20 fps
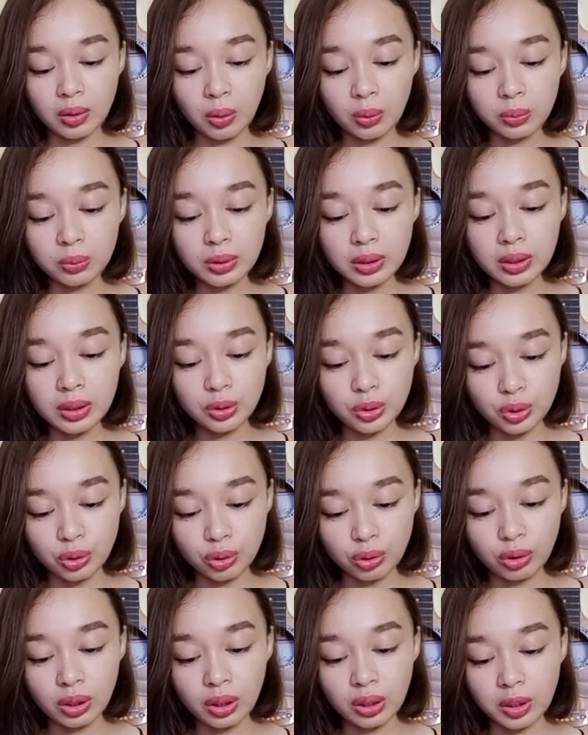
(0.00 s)
only
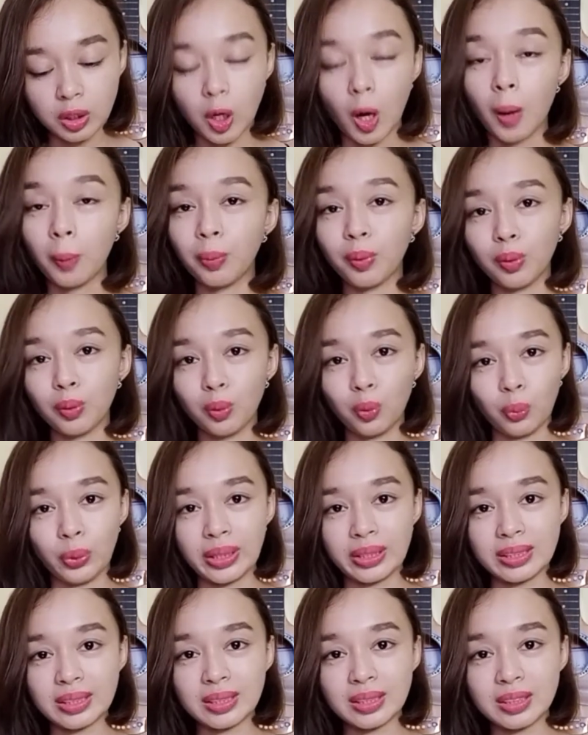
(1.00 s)
took a couple
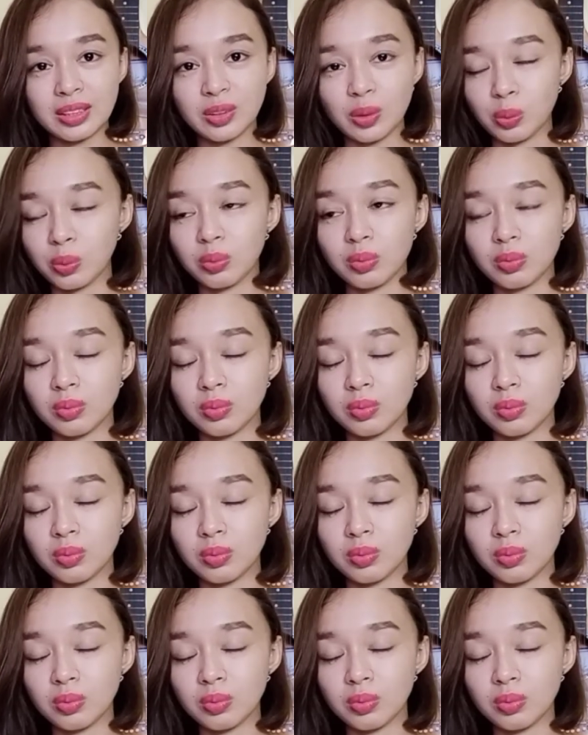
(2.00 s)
weeks. So